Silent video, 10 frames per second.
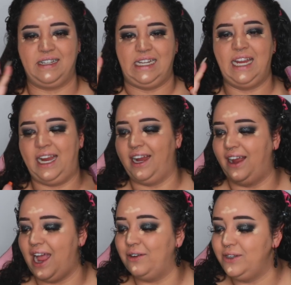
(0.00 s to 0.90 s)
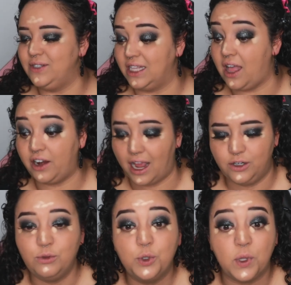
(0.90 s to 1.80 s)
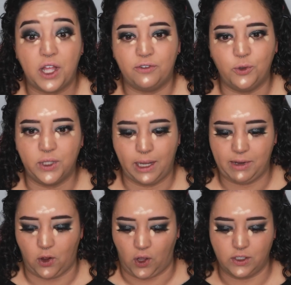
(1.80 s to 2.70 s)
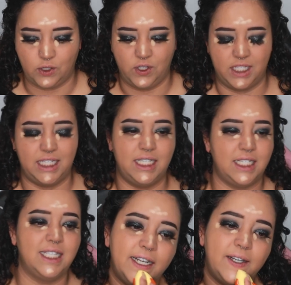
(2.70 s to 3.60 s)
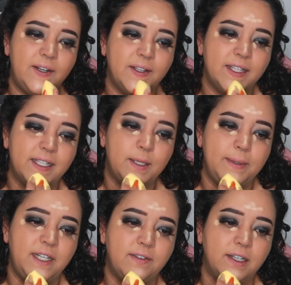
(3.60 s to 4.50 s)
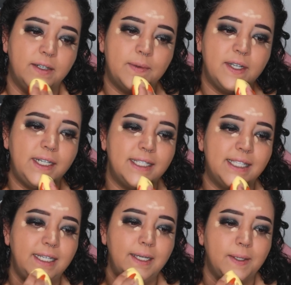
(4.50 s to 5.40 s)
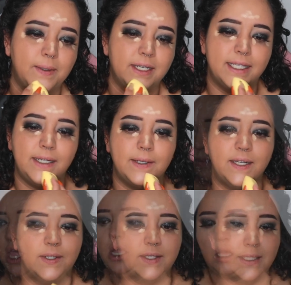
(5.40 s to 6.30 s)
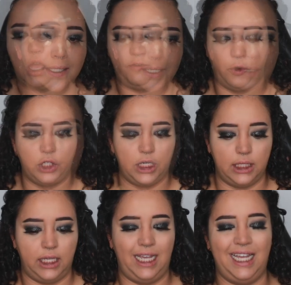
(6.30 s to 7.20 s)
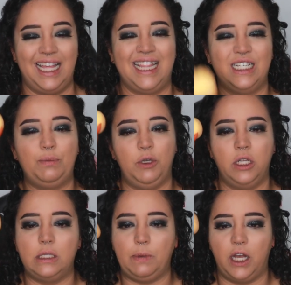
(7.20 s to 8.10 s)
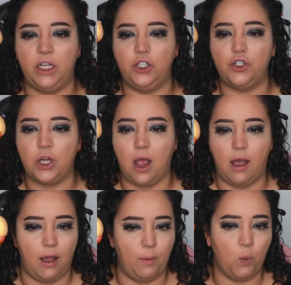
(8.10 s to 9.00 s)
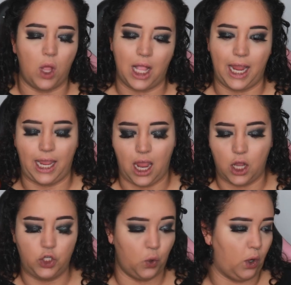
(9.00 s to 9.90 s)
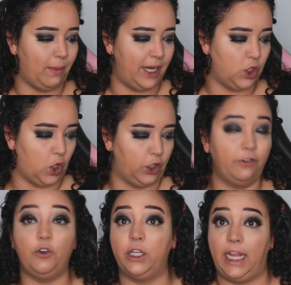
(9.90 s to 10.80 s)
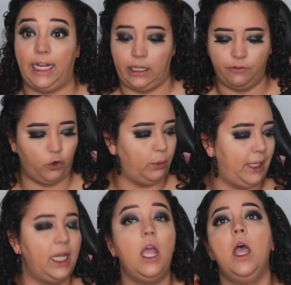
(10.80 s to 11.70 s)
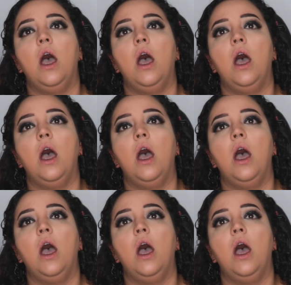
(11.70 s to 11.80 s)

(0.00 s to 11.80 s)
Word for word: I don't use a lot of, I don't do a lot of full glam at all. So this is, I don't know, this is gonna be different. We're gonna see. See how it goes. Unfortunately, this beauty sponge, while I adore my daughter for getting it for me,